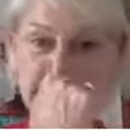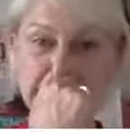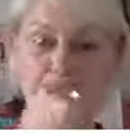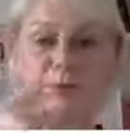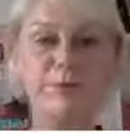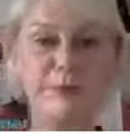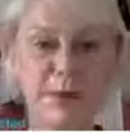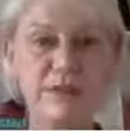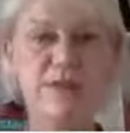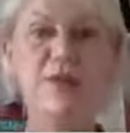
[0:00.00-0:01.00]
So
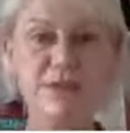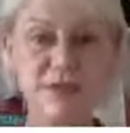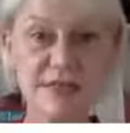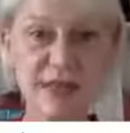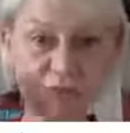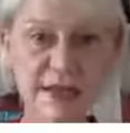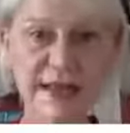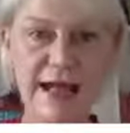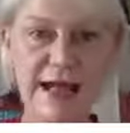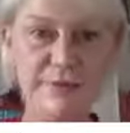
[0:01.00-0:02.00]
let's
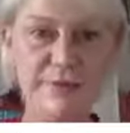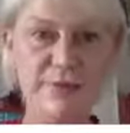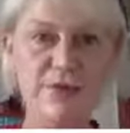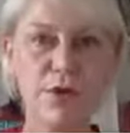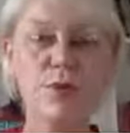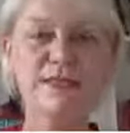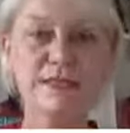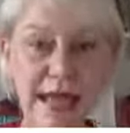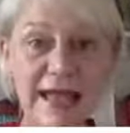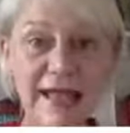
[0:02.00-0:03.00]
recap. So
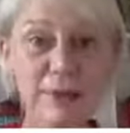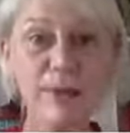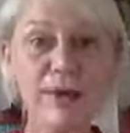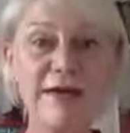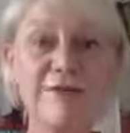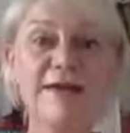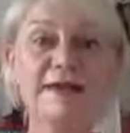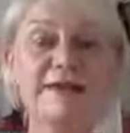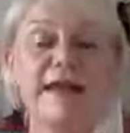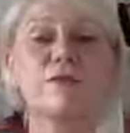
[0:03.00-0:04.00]
today we're having
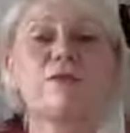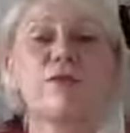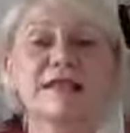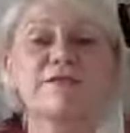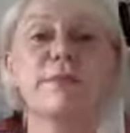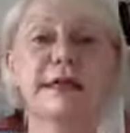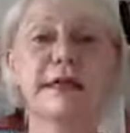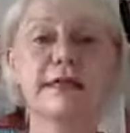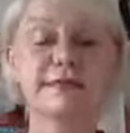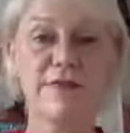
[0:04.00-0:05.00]
a day of creative
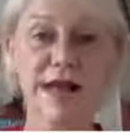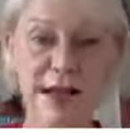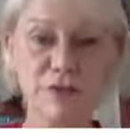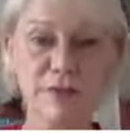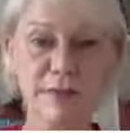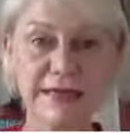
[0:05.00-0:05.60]
beginnings, of how to